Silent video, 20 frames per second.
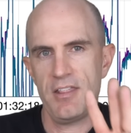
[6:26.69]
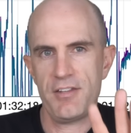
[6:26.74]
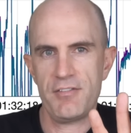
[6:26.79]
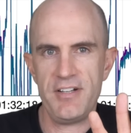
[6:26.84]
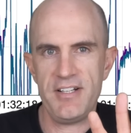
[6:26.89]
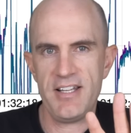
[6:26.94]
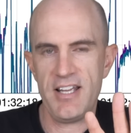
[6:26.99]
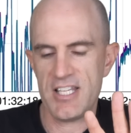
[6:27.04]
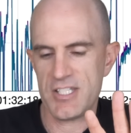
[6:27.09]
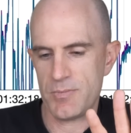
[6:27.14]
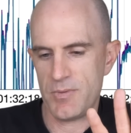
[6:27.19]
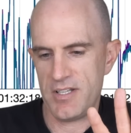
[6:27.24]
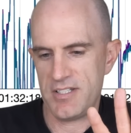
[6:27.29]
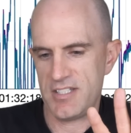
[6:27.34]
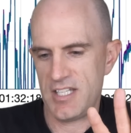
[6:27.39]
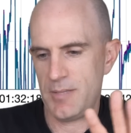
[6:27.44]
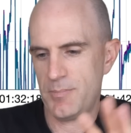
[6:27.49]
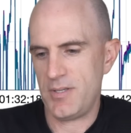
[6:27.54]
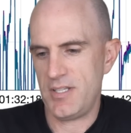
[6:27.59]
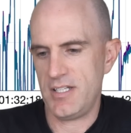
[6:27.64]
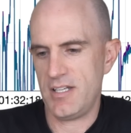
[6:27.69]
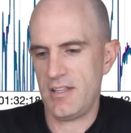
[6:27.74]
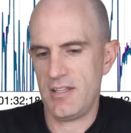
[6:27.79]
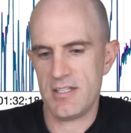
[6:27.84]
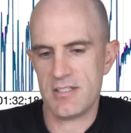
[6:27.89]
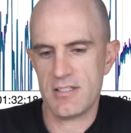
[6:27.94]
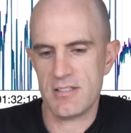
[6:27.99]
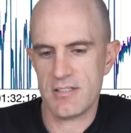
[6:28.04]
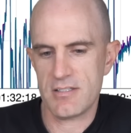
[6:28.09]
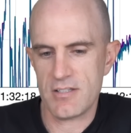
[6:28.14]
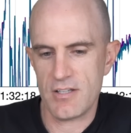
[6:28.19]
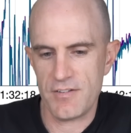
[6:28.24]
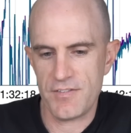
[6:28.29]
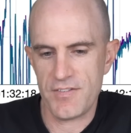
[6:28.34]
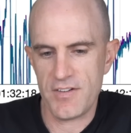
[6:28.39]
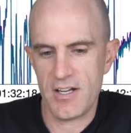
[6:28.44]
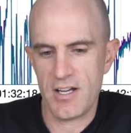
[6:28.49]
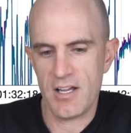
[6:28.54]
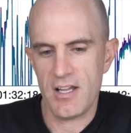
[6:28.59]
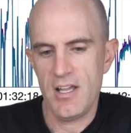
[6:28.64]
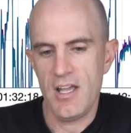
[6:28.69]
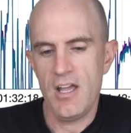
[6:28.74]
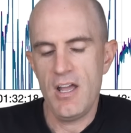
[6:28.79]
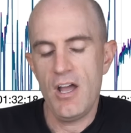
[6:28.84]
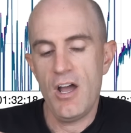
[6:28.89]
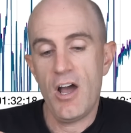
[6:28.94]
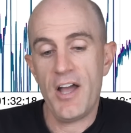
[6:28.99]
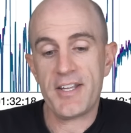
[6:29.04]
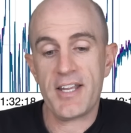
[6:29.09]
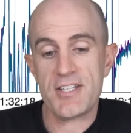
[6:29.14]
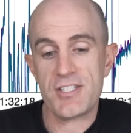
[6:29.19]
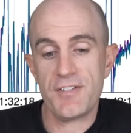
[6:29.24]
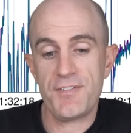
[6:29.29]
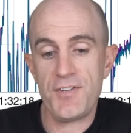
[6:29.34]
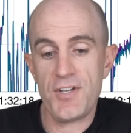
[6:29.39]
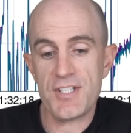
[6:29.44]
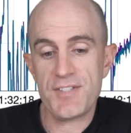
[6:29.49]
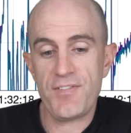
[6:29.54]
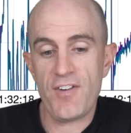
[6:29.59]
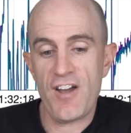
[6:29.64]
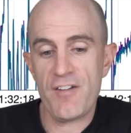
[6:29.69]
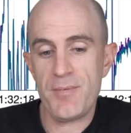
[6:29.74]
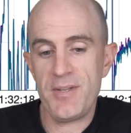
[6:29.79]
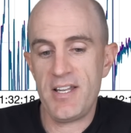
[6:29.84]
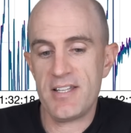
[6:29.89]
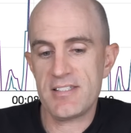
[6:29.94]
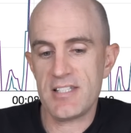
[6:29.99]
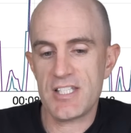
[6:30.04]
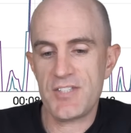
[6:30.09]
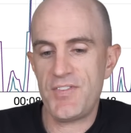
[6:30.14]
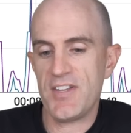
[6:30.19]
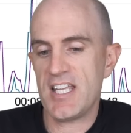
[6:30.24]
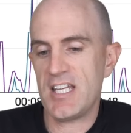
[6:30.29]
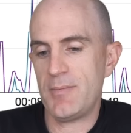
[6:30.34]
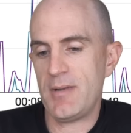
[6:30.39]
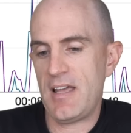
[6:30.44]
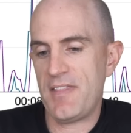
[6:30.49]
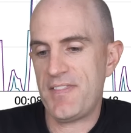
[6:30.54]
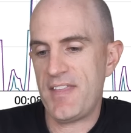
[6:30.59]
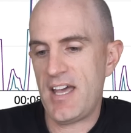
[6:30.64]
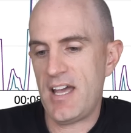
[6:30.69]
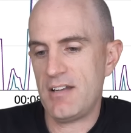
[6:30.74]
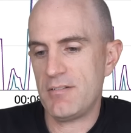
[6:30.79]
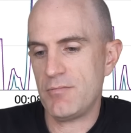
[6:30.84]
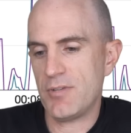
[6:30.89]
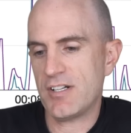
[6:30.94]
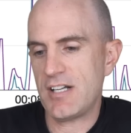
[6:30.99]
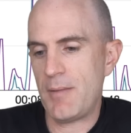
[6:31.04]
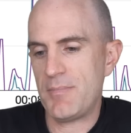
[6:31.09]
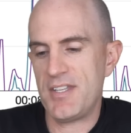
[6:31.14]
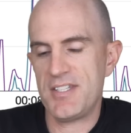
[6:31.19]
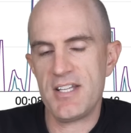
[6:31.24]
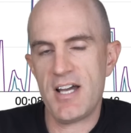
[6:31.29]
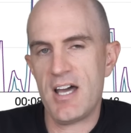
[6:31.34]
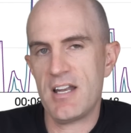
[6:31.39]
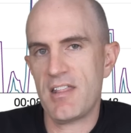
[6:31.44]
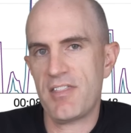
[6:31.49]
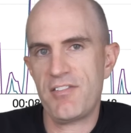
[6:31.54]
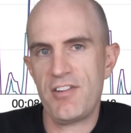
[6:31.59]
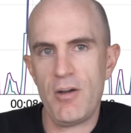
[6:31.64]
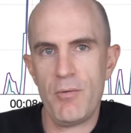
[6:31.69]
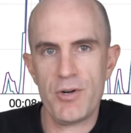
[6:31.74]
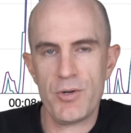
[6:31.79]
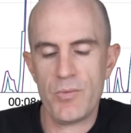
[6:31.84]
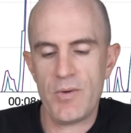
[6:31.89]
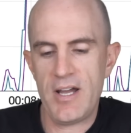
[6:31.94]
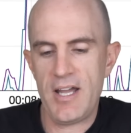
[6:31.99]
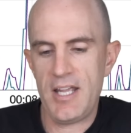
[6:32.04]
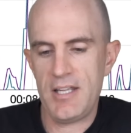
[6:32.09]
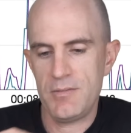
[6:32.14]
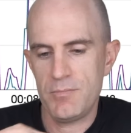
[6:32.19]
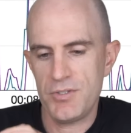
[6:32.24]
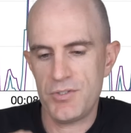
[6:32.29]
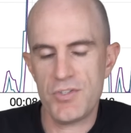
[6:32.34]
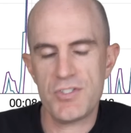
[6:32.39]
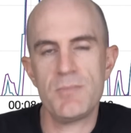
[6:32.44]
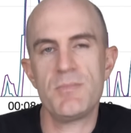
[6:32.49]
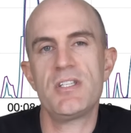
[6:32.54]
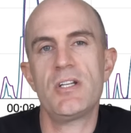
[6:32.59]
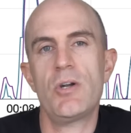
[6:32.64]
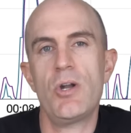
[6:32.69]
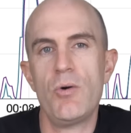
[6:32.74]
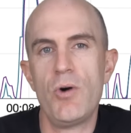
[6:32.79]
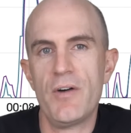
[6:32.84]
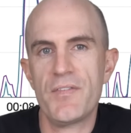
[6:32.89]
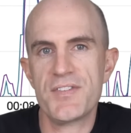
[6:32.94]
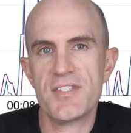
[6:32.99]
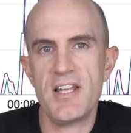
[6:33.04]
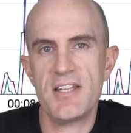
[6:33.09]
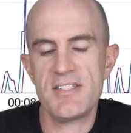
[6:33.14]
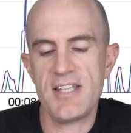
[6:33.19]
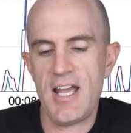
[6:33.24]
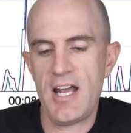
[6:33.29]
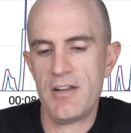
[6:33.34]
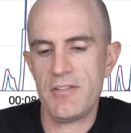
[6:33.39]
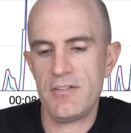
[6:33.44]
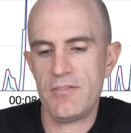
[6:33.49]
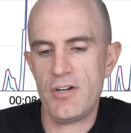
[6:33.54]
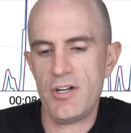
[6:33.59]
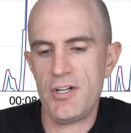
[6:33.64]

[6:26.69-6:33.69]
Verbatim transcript: Three days we're deep into this so far. Okay, so first five minutes, let's forget about that. We grab the data, throw it away, we do some zero offsets out on the